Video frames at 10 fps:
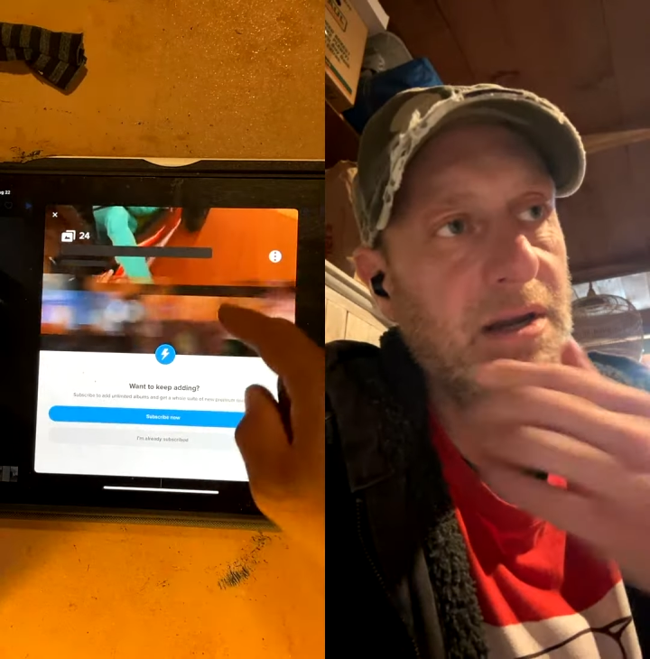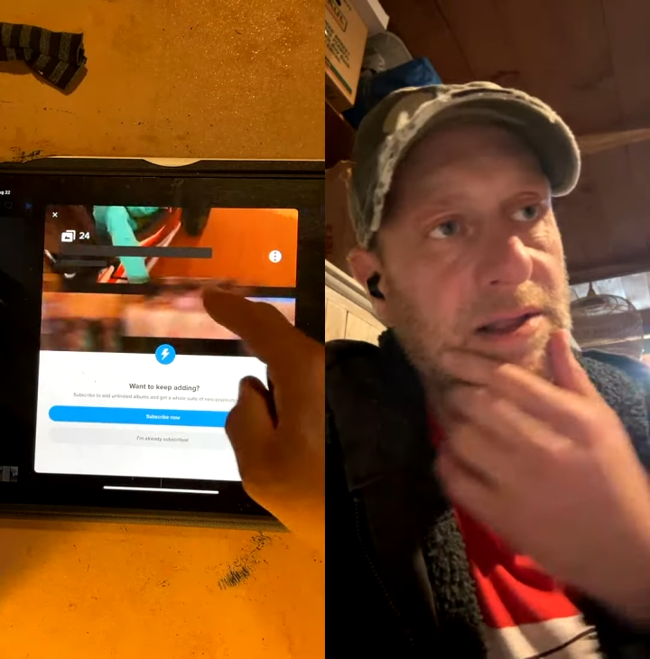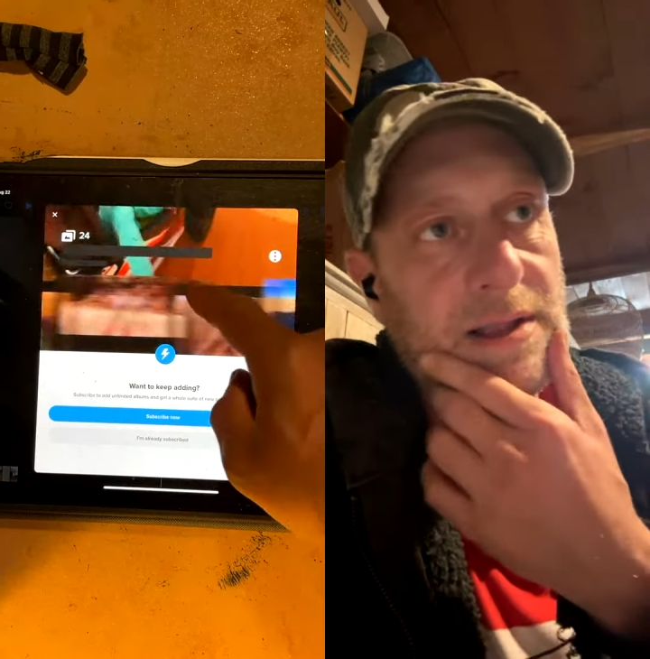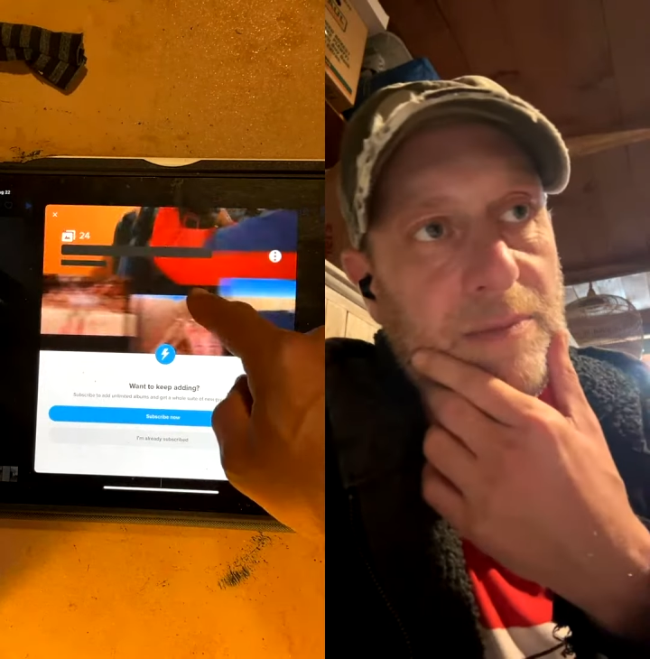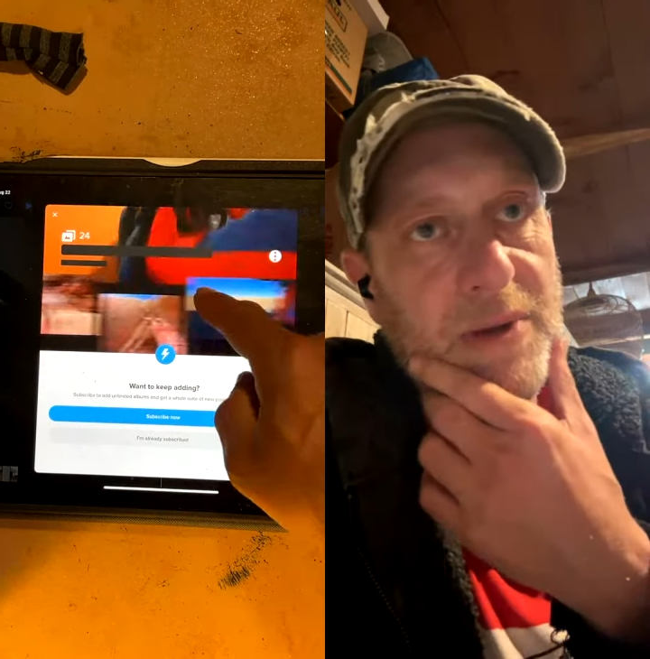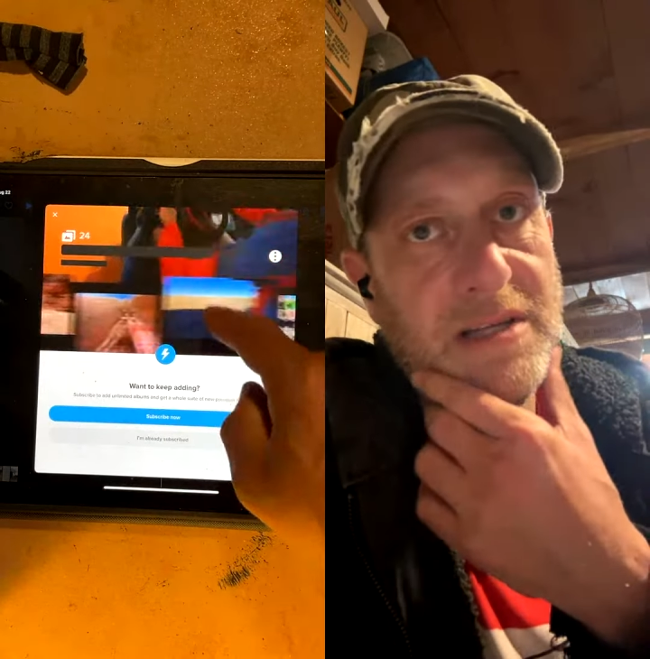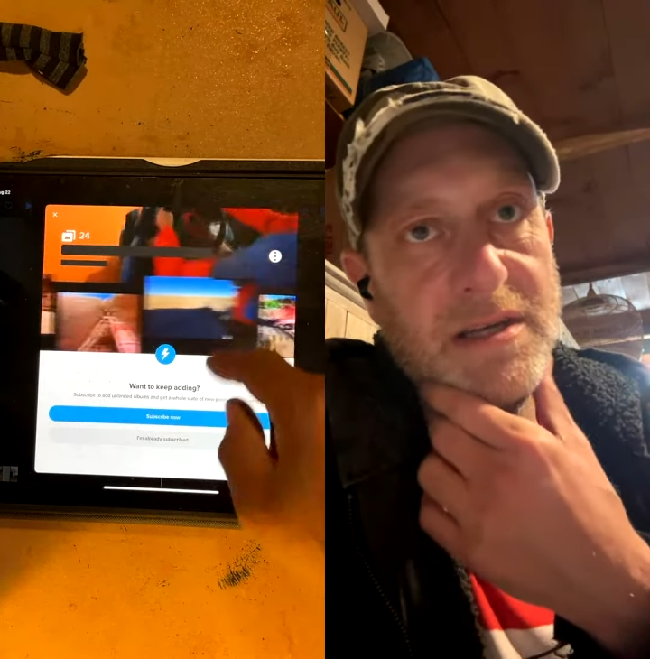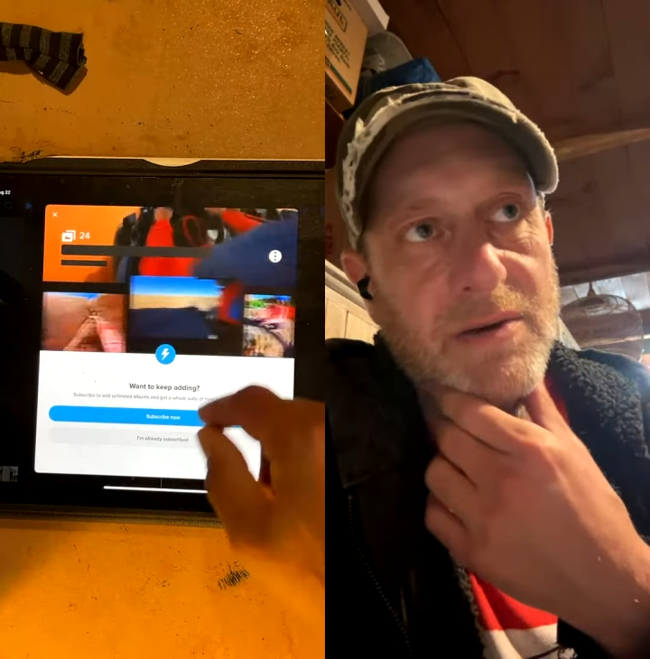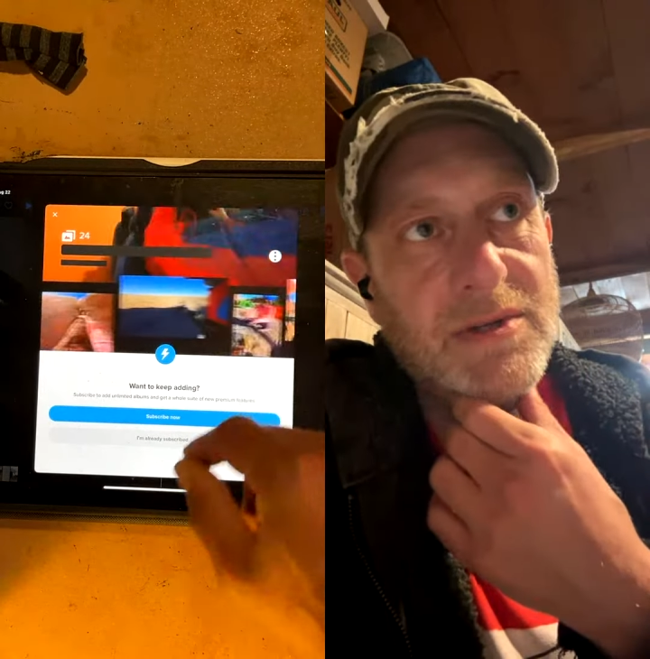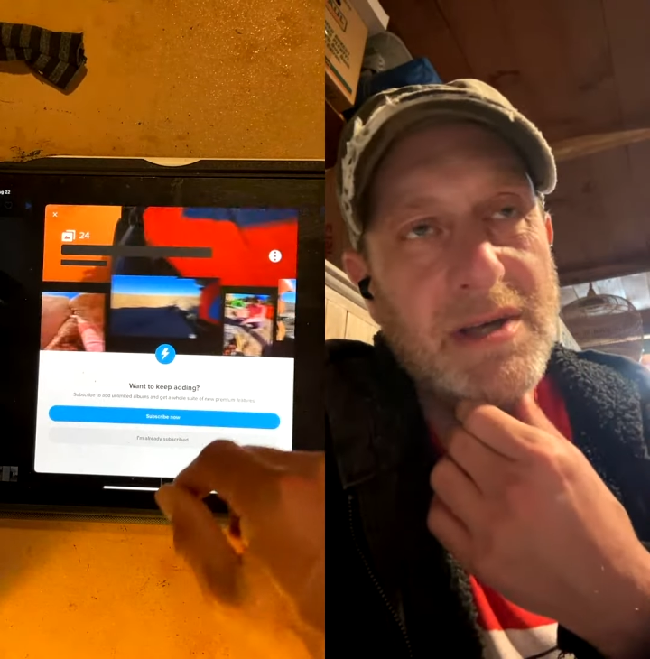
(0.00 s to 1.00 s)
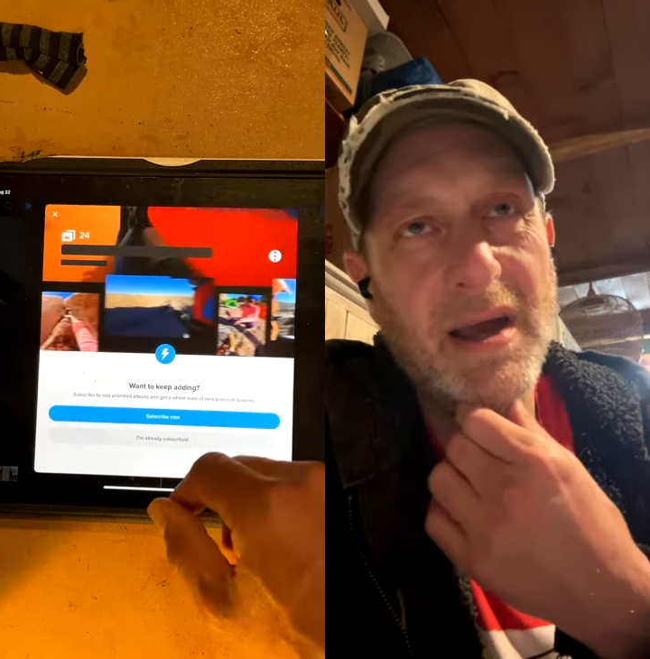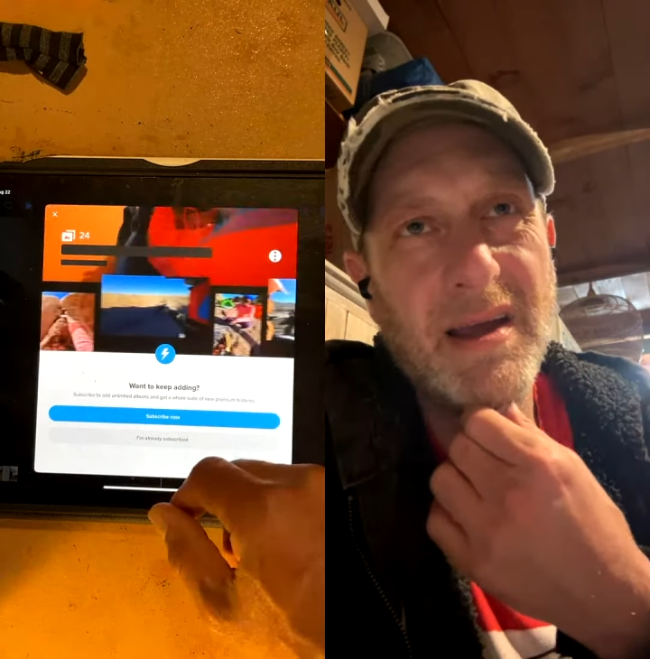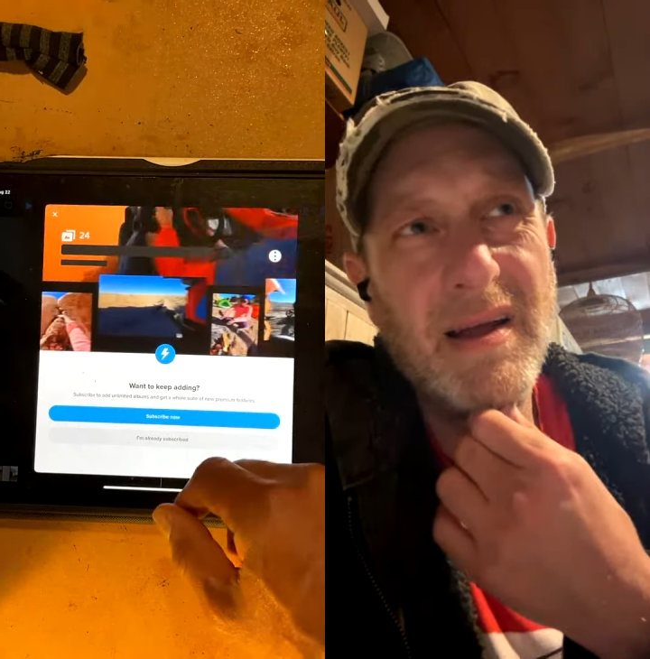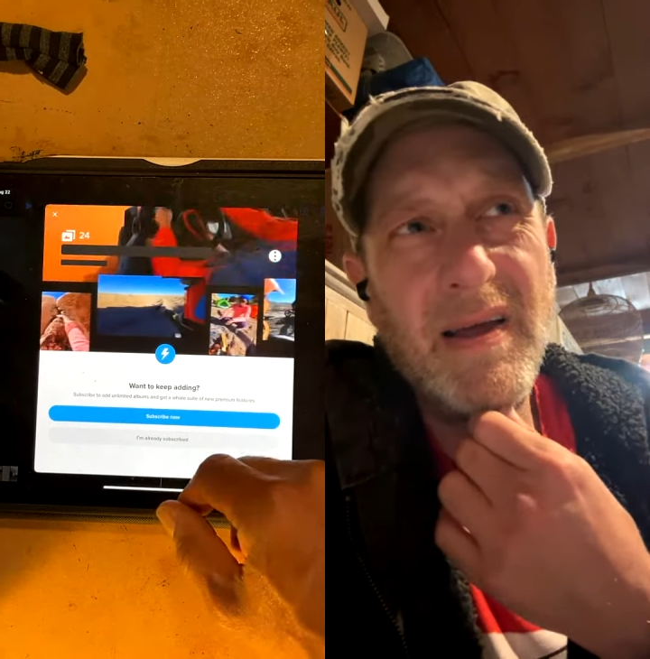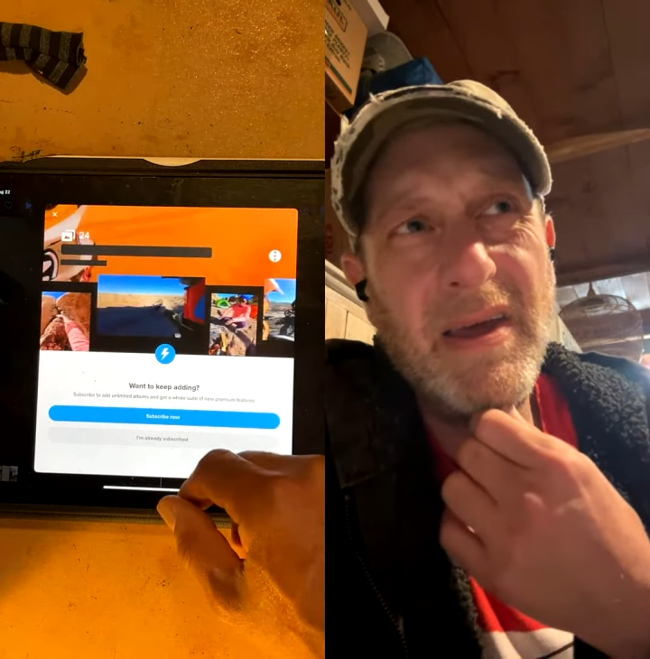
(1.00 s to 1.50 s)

in the Olympics, and it was like,